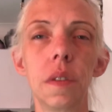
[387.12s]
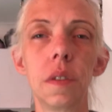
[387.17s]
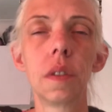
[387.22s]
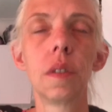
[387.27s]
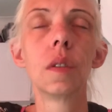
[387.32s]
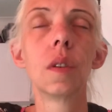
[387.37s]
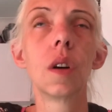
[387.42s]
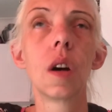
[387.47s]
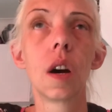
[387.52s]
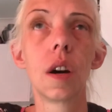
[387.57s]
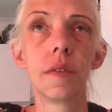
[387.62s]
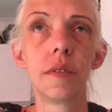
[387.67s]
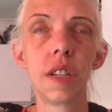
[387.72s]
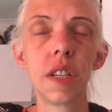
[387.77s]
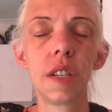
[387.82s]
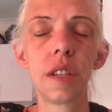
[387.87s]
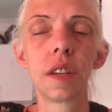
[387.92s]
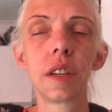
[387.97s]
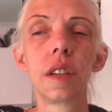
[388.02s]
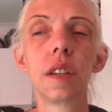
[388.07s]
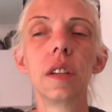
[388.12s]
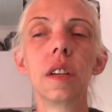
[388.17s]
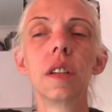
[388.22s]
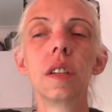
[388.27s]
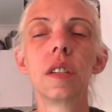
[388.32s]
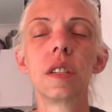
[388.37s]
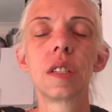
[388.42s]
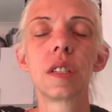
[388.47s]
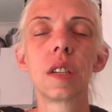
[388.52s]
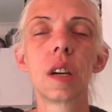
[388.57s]
of it.
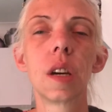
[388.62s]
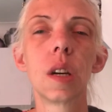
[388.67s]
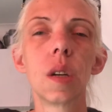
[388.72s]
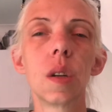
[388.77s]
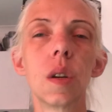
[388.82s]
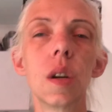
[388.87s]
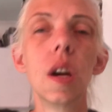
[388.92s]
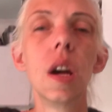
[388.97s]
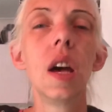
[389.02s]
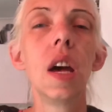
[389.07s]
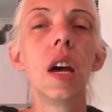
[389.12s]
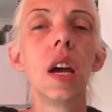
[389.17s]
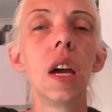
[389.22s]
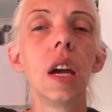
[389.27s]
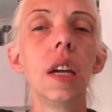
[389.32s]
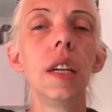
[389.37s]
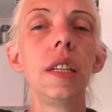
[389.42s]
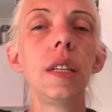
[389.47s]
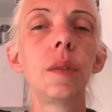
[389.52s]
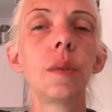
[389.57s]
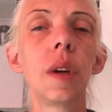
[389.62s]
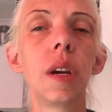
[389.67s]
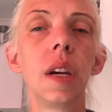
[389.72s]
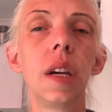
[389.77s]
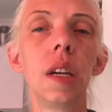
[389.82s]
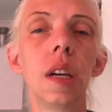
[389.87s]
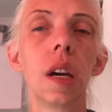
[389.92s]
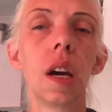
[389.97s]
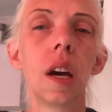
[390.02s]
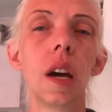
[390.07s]
So
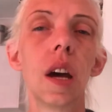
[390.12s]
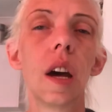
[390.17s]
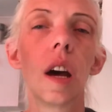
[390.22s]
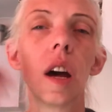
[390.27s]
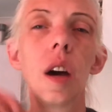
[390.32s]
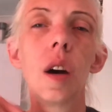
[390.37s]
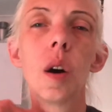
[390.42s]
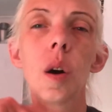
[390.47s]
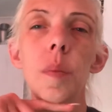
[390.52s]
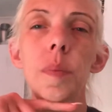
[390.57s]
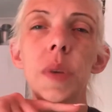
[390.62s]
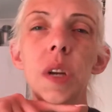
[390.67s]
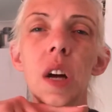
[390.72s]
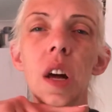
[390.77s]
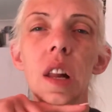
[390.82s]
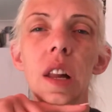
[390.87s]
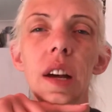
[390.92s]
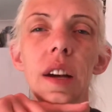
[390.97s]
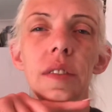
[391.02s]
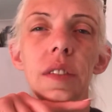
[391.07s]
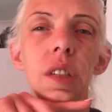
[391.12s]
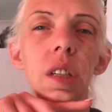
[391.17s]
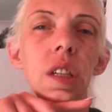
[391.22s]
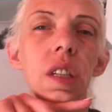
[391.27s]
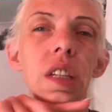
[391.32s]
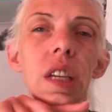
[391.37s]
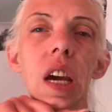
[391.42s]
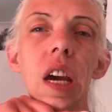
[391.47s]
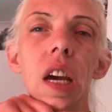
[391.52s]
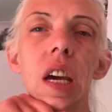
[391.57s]
anyway, I hope you all have a
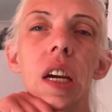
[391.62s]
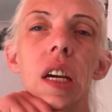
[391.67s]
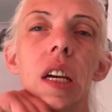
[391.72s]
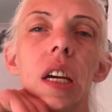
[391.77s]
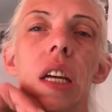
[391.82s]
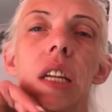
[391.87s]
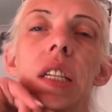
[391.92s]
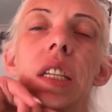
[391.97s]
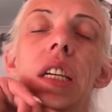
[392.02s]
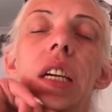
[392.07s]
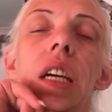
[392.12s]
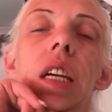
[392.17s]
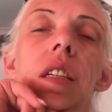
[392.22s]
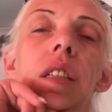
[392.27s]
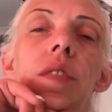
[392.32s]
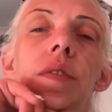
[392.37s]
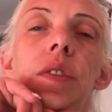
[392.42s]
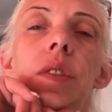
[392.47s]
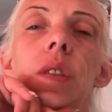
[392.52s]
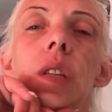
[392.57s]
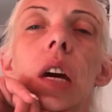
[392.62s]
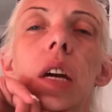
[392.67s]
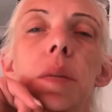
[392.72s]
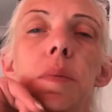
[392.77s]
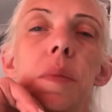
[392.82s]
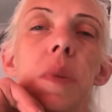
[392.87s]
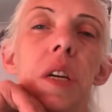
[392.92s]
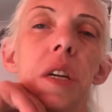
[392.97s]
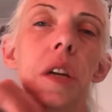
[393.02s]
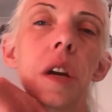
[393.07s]
good day. And again, if you
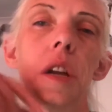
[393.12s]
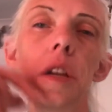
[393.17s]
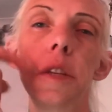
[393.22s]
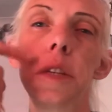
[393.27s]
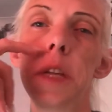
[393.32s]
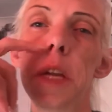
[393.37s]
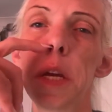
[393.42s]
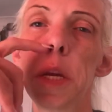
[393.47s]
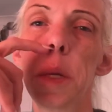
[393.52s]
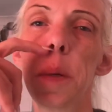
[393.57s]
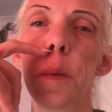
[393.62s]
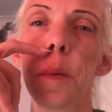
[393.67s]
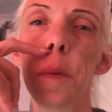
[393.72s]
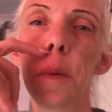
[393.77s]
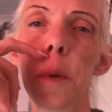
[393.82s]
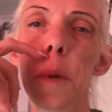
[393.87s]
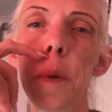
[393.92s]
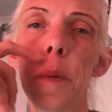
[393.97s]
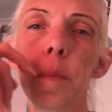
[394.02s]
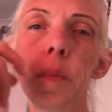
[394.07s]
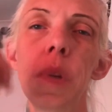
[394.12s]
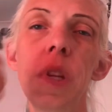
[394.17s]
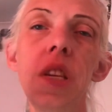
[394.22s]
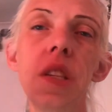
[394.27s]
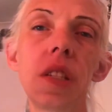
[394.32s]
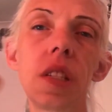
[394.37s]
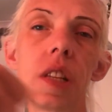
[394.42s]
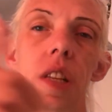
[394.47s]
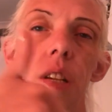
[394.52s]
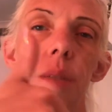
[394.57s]
like my content,
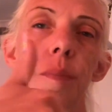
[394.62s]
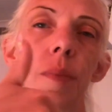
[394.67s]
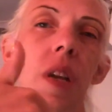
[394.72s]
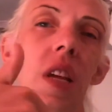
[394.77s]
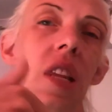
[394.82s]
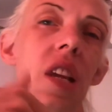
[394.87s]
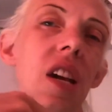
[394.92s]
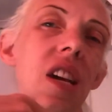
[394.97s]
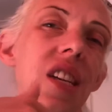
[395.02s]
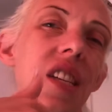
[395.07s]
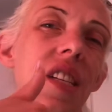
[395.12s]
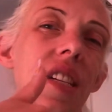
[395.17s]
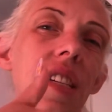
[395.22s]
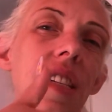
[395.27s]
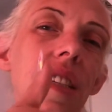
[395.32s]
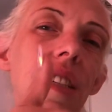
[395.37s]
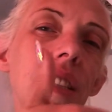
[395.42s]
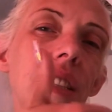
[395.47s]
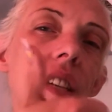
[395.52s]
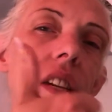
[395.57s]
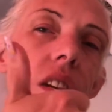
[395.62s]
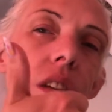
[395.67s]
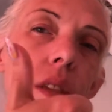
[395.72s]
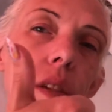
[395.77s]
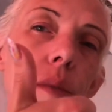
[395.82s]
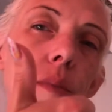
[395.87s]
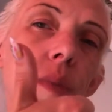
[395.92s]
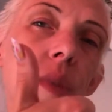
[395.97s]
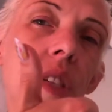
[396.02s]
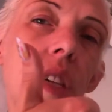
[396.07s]
please click my like
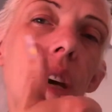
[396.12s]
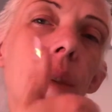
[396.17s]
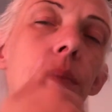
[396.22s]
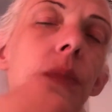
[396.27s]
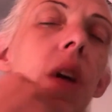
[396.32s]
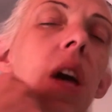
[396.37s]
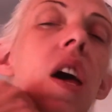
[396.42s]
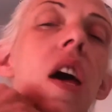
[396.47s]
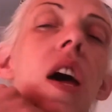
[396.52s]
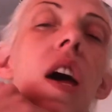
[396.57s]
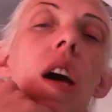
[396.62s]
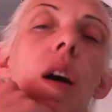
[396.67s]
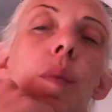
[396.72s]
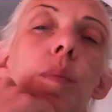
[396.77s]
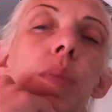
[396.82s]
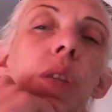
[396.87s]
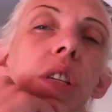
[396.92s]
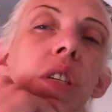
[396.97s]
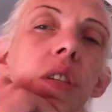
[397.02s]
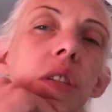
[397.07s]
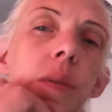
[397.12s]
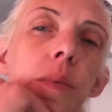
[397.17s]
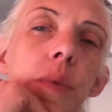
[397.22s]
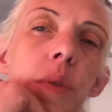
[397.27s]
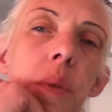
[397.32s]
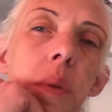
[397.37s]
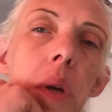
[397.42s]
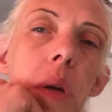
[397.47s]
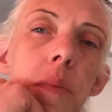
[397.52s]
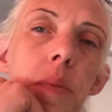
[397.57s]
thumbs up, and please
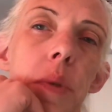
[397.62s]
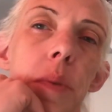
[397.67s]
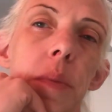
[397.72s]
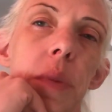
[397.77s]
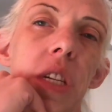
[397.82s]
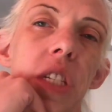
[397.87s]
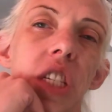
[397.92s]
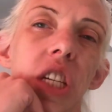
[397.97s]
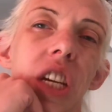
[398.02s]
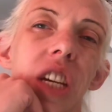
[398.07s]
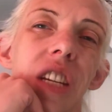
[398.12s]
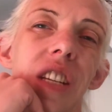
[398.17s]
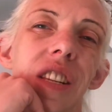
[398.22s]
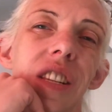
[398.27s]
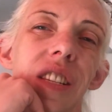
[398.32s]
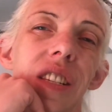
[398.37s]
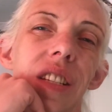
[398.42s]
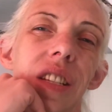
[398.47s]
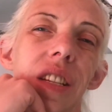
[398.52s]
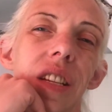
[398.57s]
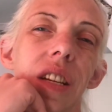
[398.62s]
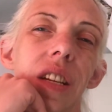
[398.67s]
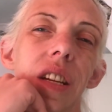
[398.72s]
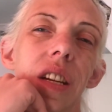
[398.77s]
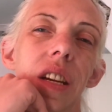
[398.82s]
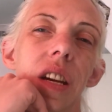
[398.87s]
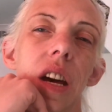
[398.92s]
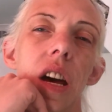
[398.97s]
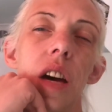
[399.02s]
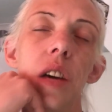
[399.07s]
subscribe to my channel.
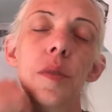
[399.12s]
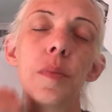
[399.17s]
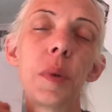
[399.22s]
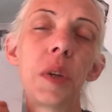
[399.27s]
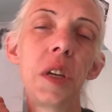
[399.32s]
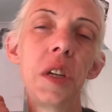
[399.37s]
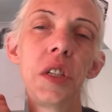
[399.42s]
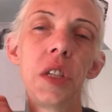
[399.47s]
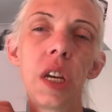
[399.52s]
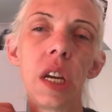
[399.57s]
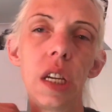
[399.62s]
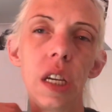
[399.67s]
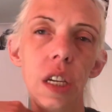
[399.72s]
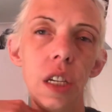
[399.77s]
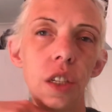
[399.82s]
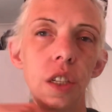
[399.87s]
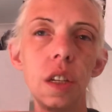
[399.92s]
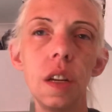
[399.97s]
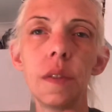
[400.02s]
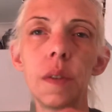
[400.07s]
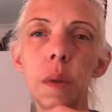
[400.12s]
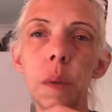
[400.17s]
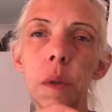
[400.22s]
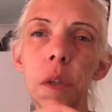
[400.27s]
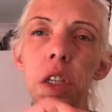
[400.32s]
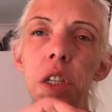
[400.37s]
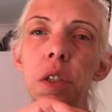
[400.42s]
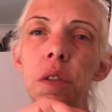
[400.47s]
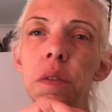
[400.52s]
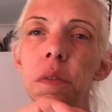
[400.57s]
I appreciate each and every
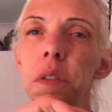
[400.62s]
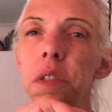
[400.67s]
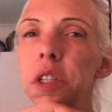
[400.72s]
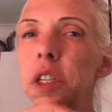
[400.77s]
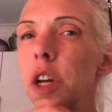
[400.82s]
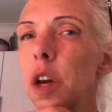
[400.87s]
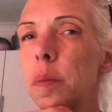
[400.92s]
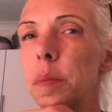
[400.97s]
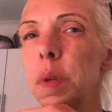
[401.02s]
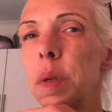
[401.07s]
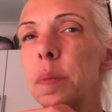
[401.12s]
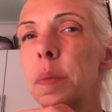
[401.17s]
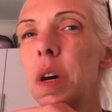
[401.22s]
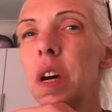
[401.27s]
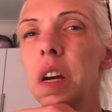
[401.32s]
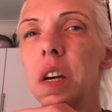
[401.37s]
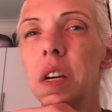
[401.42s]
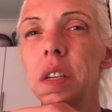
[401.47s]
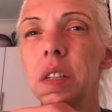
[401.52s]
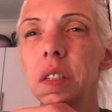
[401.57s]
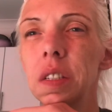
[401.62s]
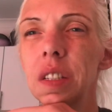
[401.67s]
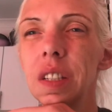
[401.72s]
one of you for stopping by.